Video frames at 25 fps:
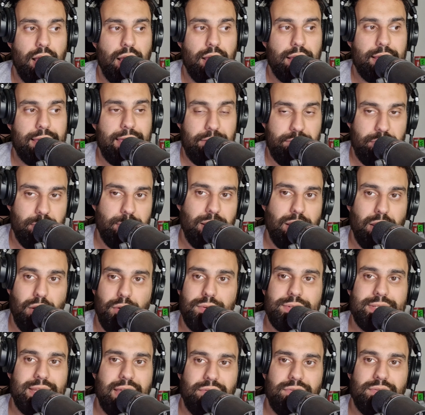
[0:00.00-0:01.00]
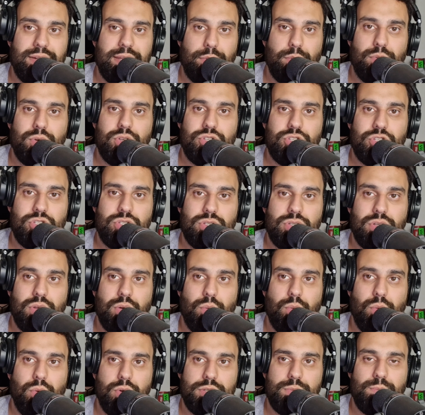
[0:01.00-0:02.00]
Malone definitely was
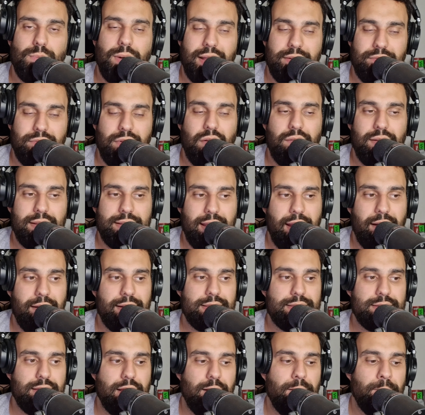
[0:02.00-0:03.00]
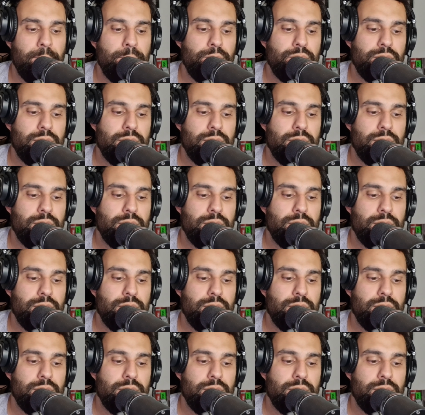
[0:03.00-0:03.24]
my favorite character.